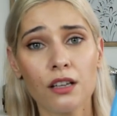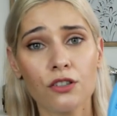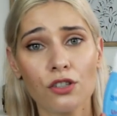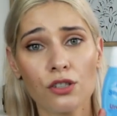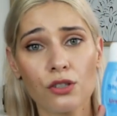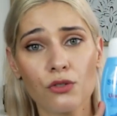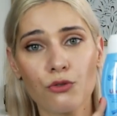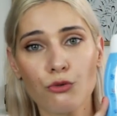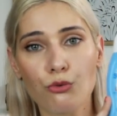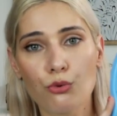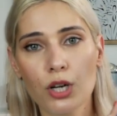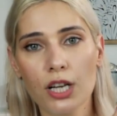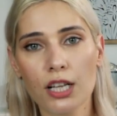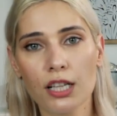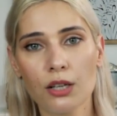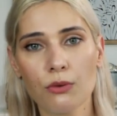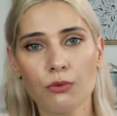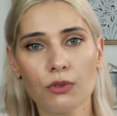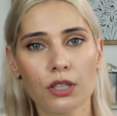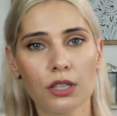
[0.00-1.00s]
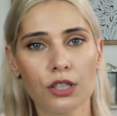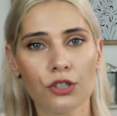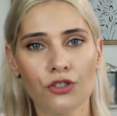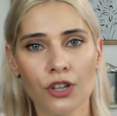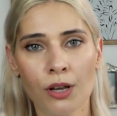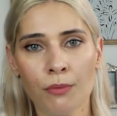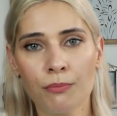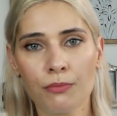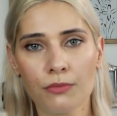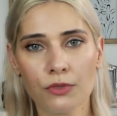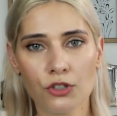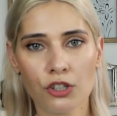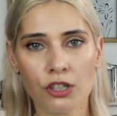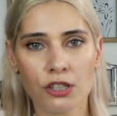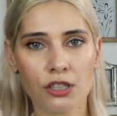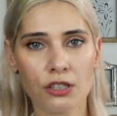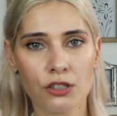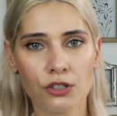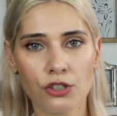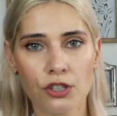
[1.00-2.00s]
just really really
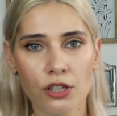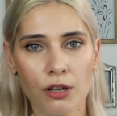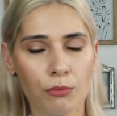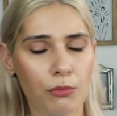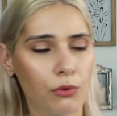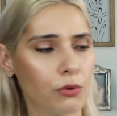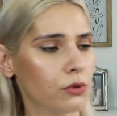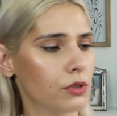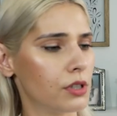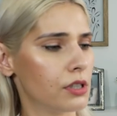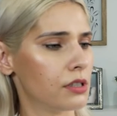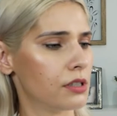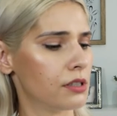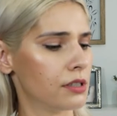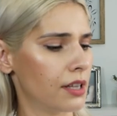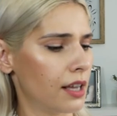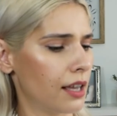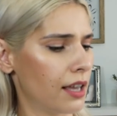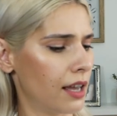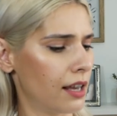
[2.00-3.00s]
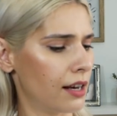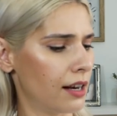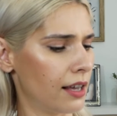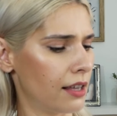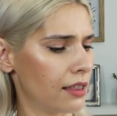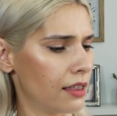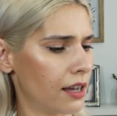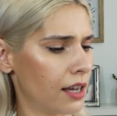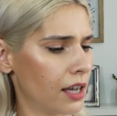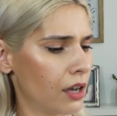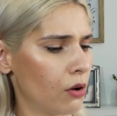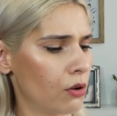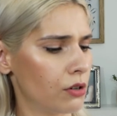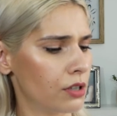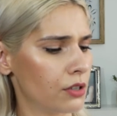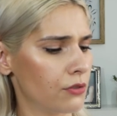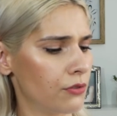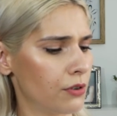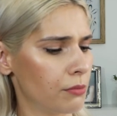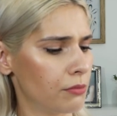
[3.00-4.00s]
gentle shampoo this is again I think I got
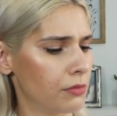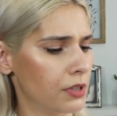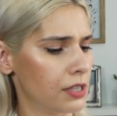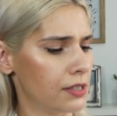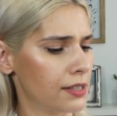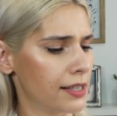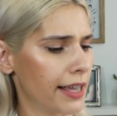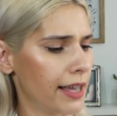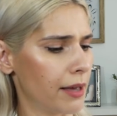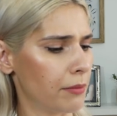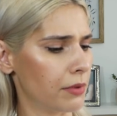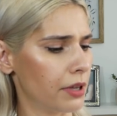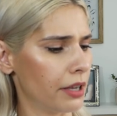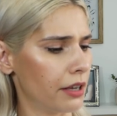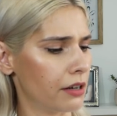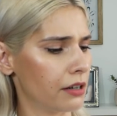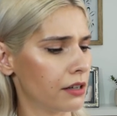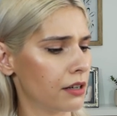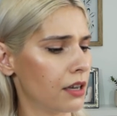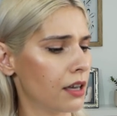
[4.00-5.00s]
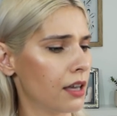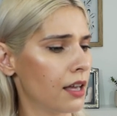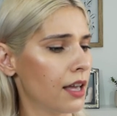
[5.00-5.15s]
it from Dis-Chem here